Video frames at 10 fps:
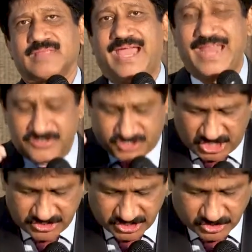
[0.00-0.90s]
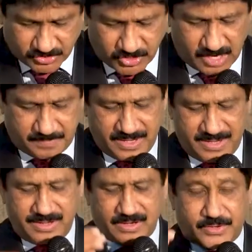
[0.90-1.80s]
And as Jesus grew up,
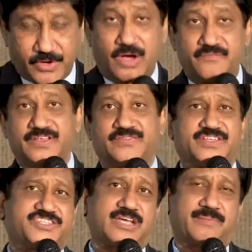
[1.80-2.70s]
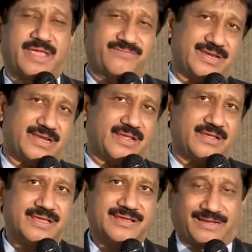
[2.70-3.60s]
grew up with wisdom,
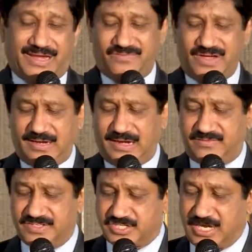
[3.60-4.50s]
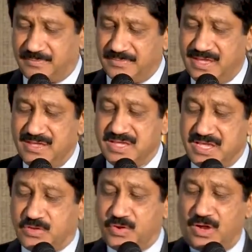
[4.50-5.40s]
heavenly, convernally wisdom,
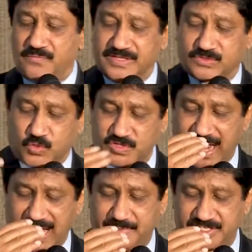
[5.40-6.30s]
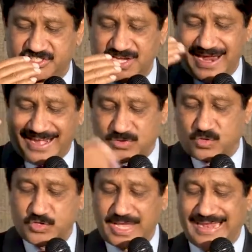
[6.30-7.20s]
he grew up with good habits and
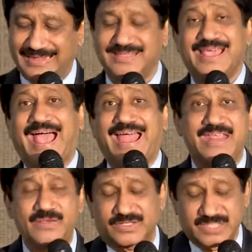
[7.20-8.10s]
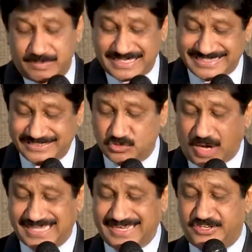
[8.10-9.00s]
good health, and he was a blessing to
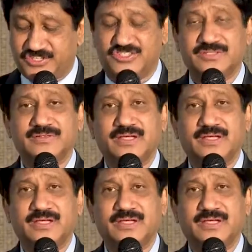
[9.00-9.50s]
others.